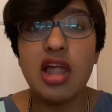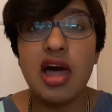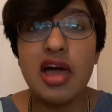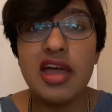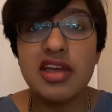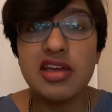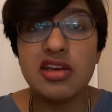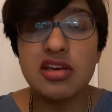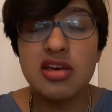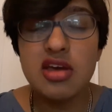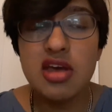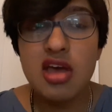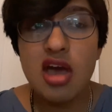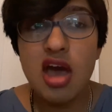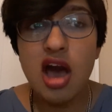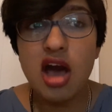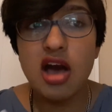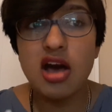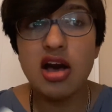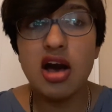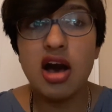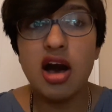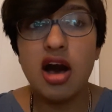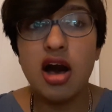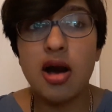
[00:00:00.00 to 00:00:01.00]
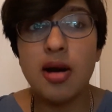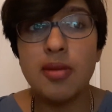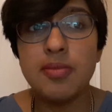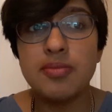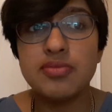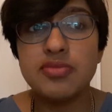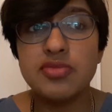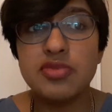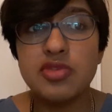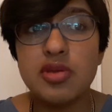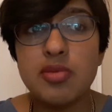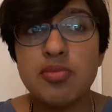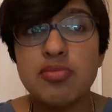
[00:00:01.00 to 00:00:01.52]
like
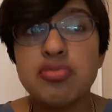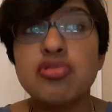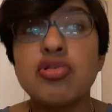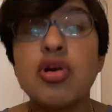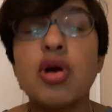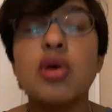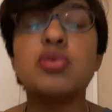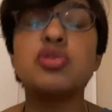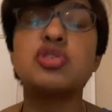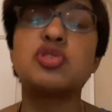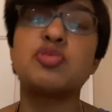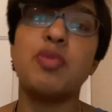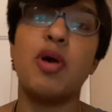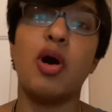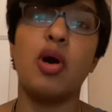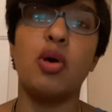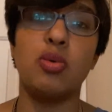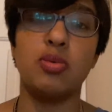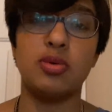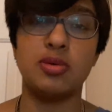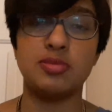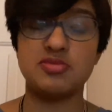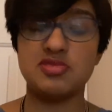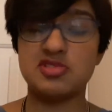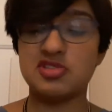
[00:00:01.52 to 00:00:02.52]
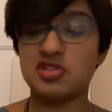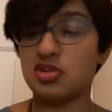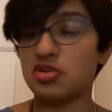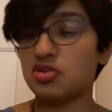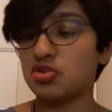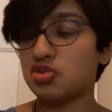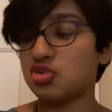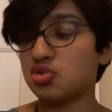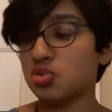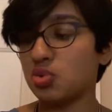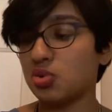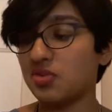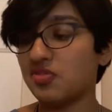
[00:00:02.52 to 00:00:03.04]
prose poems that are
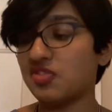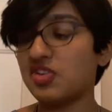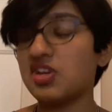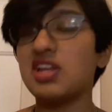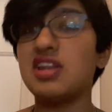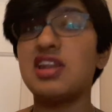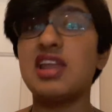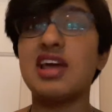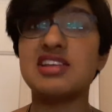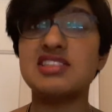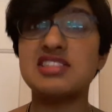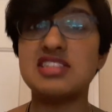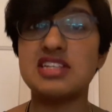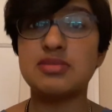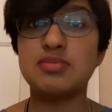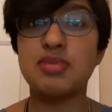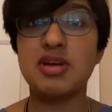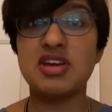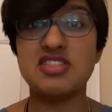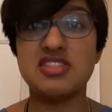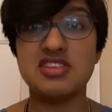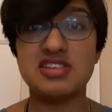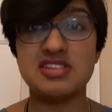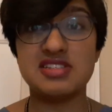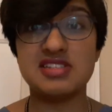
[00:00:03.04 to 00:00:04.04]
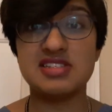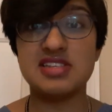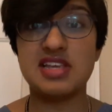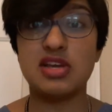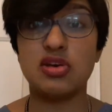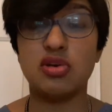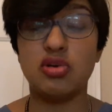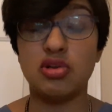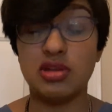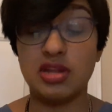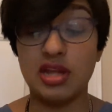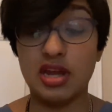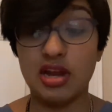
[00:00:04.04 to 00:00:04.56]
sort of connected by this
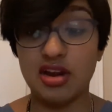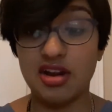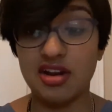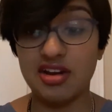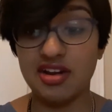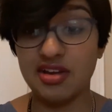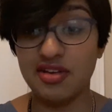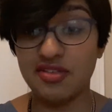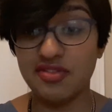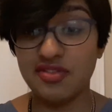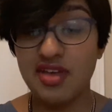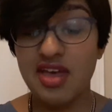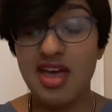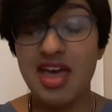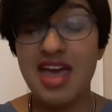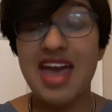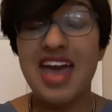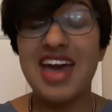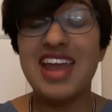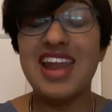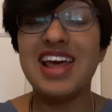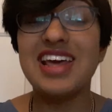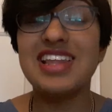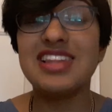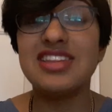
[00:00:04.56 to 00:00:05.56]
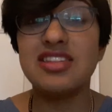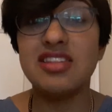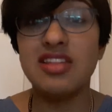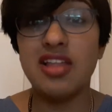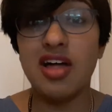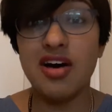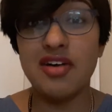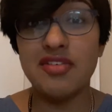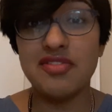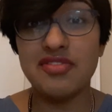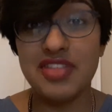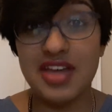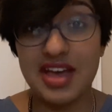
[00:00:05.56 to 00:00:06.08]
single narrative. And I
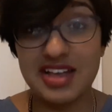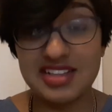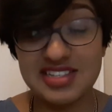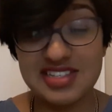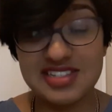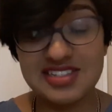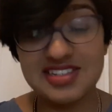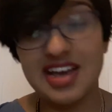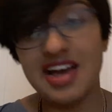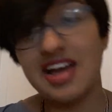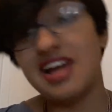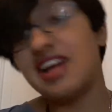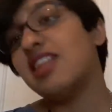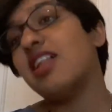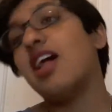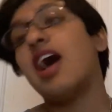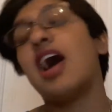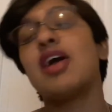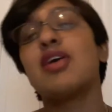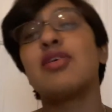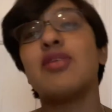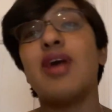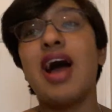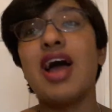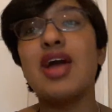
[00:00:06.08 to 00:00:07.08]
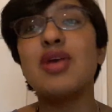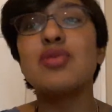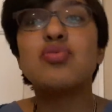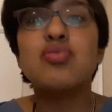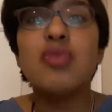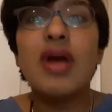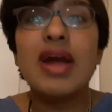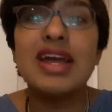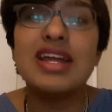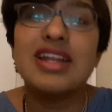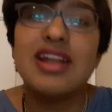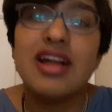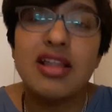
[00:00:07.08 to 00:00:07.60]
love that style. I
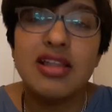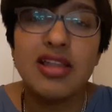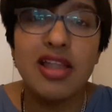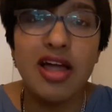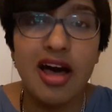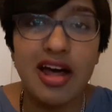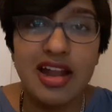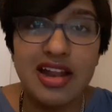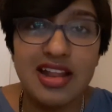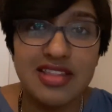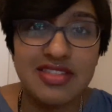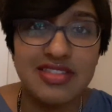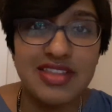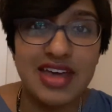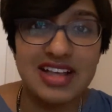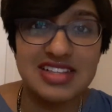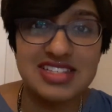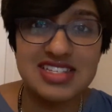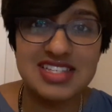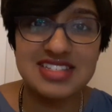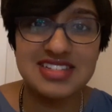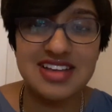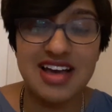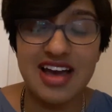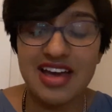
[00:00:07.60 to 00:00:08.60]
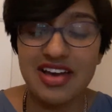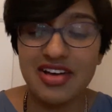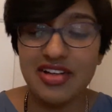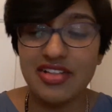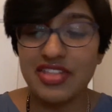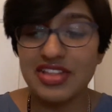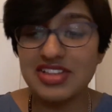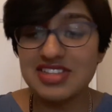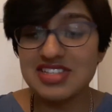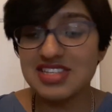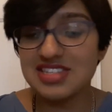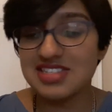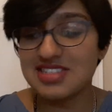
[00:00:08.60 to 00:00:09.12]
write a lot in that style.
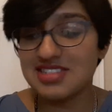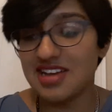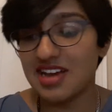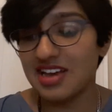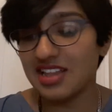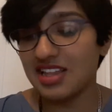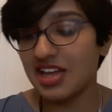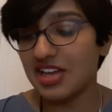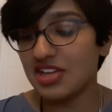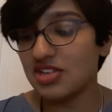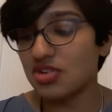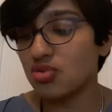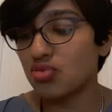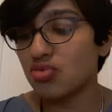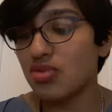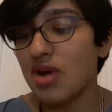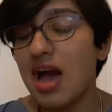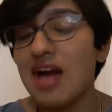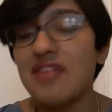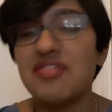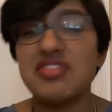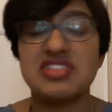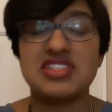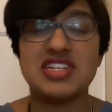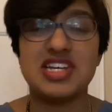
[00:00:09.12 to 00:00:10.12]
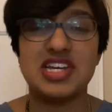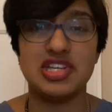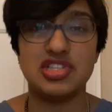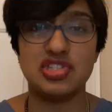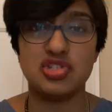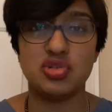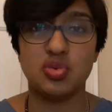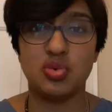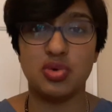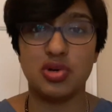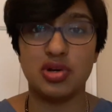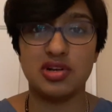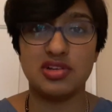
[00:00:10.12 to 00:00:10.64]
That's a style I gravitate
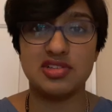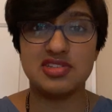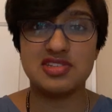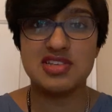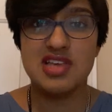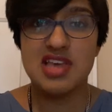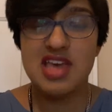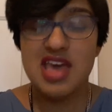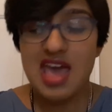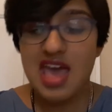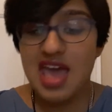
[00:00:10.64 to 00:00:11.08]
towards.